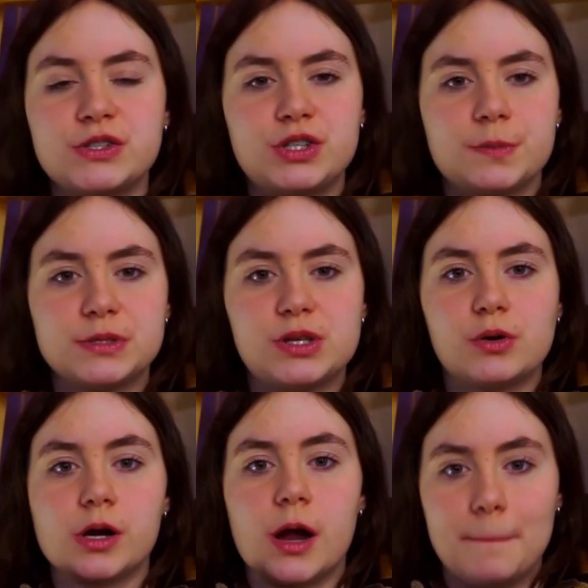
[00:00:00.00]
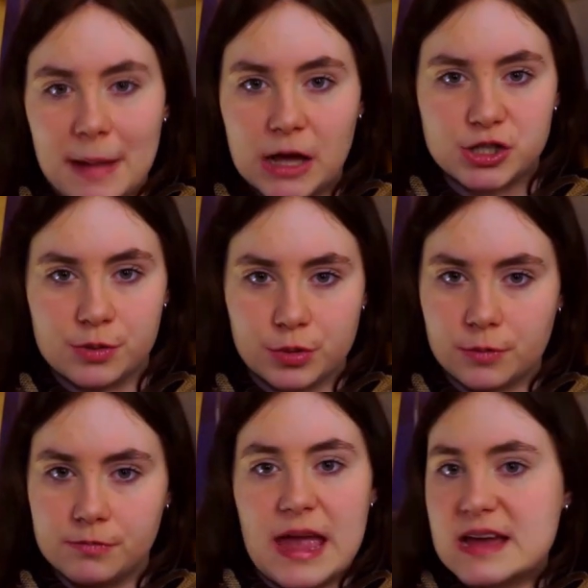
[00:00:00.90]
super soaker
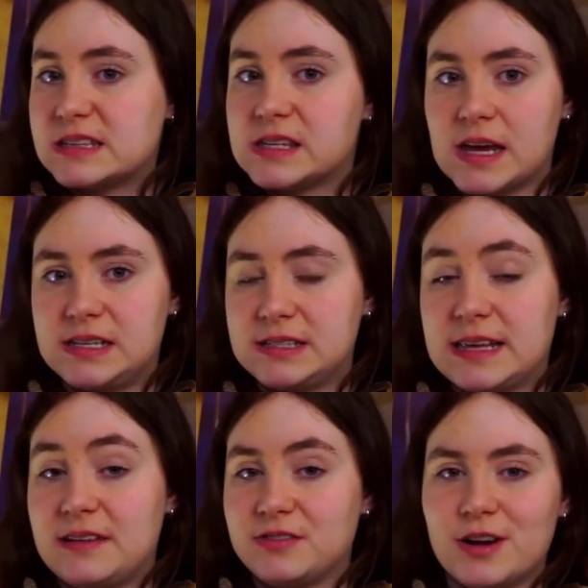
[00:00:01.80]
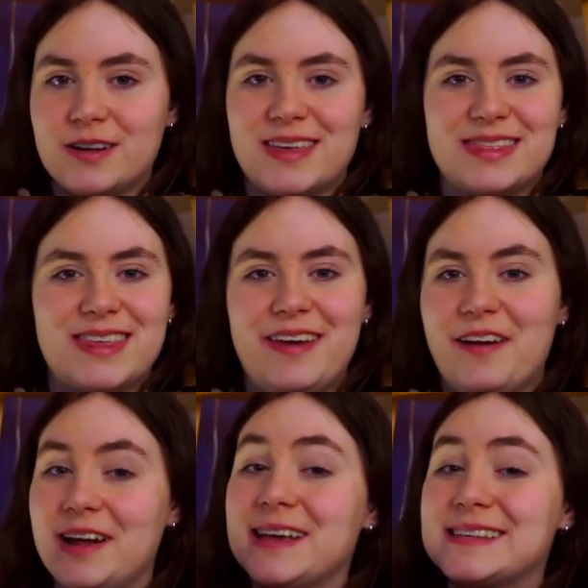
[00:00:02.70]
imaginable. And scientists have learned that they
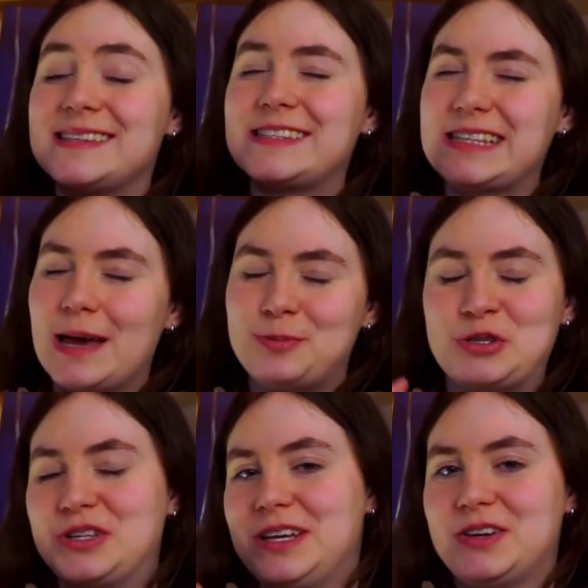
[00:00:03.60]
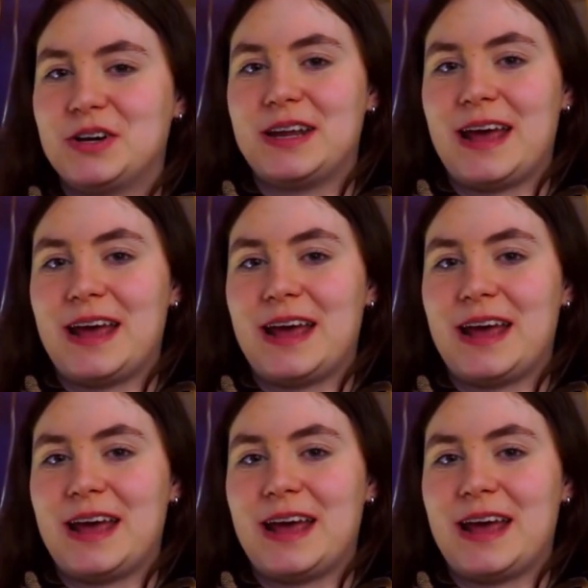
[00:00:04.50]
are exceptionally good